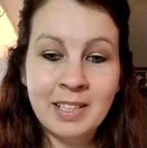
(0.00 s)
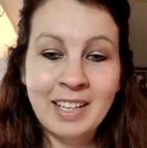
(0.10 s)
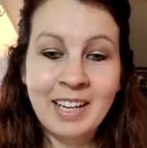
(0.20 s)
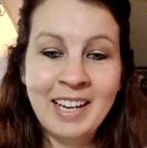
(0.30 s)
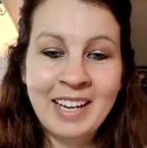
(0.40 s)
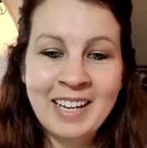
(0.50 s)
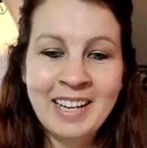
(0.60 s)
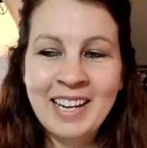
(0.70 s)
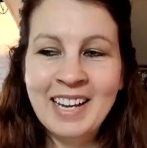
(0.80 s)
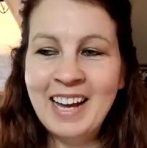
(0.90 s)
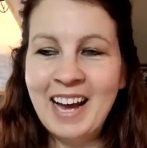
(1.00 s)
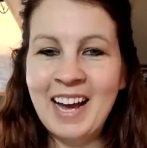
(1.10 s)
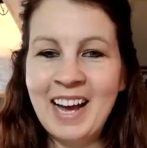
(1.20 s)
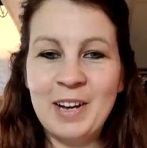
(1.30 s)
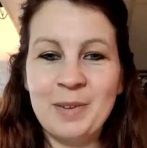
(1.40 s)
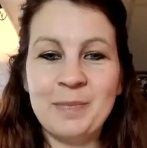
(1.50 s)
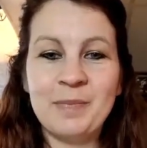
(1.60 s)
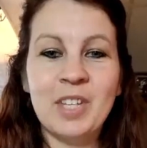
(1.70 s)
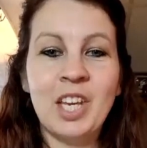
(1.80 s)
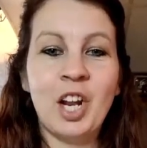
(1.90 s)
fun.
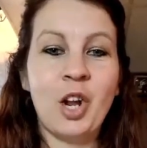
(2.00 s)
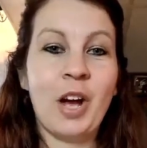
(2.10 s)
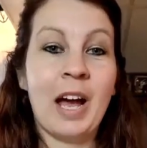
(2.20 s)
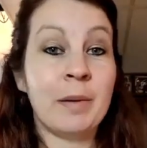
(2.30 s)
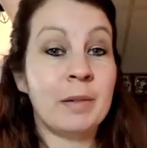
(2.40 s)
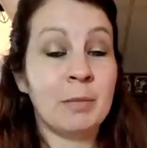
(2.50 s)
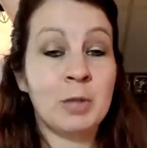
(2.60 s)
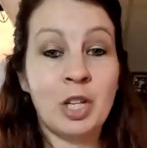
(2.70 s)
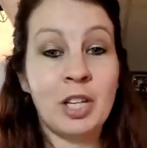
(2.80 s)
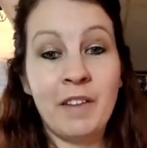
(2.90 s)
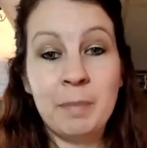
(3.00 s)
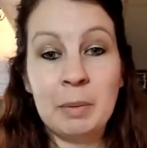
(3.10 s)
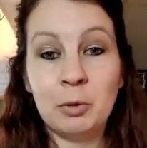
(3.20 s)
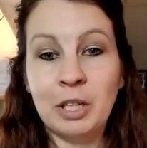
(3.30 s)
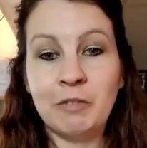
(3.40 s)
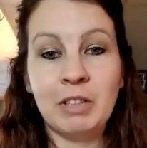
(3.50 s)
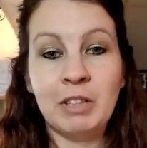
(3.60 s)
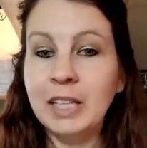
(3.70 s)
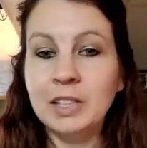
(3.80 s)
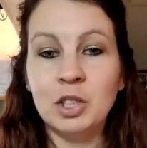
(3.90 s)
As I'm sure a lot of people can
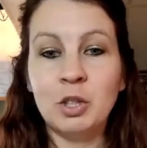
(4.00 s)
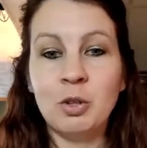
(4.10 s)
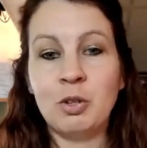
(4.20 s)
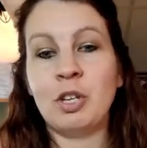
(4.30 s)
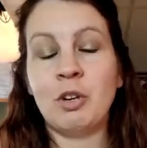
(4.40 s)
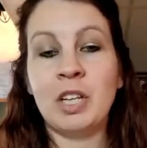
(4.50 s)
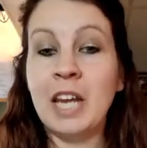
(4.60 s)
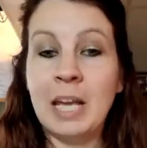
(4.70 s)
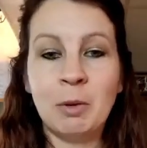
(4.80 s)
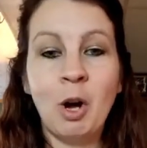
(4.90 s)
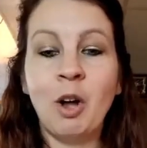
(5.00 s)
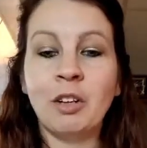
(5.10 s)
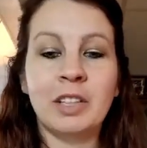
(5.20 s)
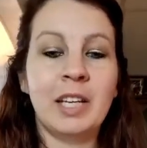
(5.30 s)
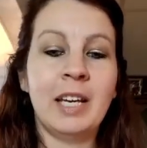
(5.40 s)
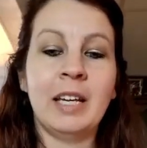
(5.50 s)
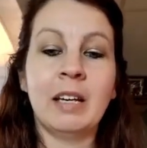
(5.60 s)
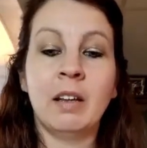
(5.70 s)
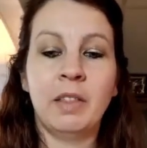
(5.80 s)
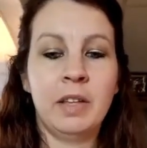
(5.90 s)
relate to, the name calling,
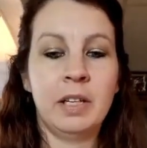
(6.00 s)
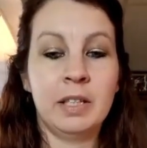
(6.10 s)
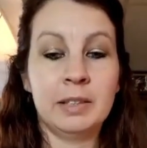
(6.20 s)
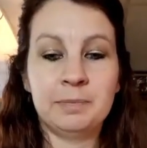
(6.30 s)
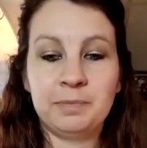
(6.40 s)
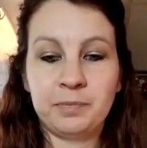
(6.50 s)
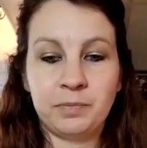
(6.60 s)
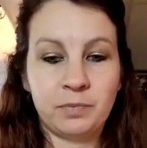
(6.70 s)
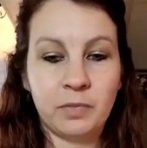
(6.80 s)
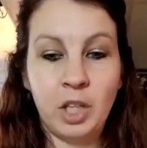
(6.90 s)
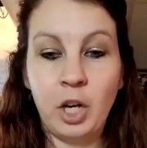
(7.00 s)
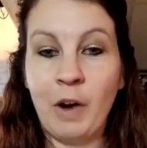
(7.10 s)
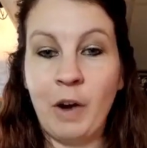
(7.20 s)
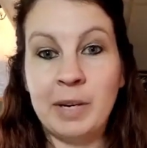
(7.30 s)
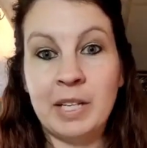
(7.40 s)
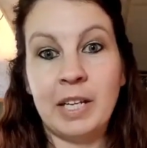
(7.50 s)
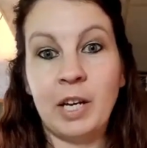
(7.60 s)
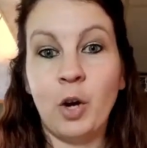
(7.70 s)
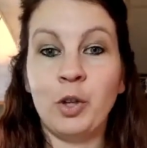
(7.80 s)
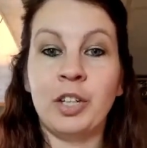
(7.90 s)
everybody's like,
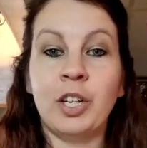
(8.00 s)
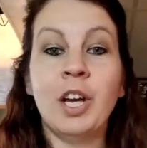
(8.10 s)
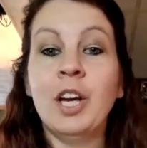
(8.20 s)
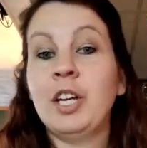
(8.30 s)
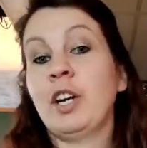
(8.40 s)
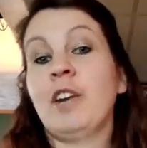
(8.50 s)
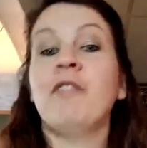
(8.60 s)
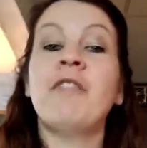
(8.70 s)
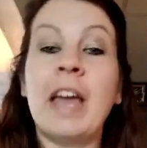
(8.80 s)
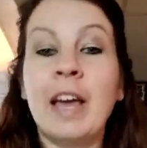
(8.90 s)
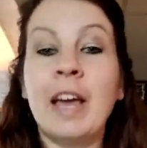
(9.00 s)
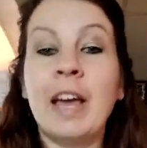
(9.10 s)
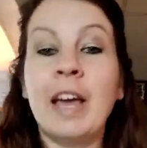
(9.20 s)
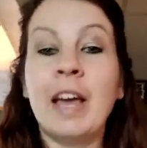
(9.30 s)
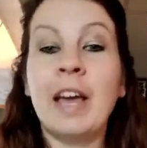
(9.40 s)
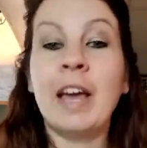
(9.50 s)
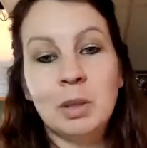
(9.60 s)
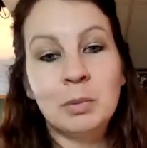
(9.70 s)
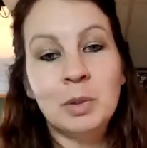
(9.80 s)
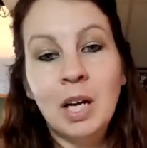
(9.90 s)
oh, you're going to fail,
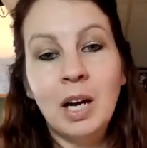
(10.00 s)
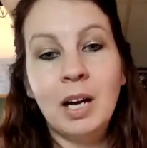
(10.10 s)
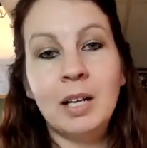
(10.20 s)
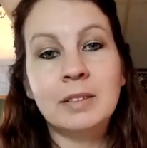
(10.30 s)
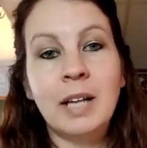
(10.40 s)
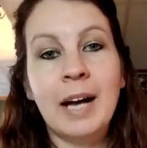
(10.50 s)
blah, blah, blah.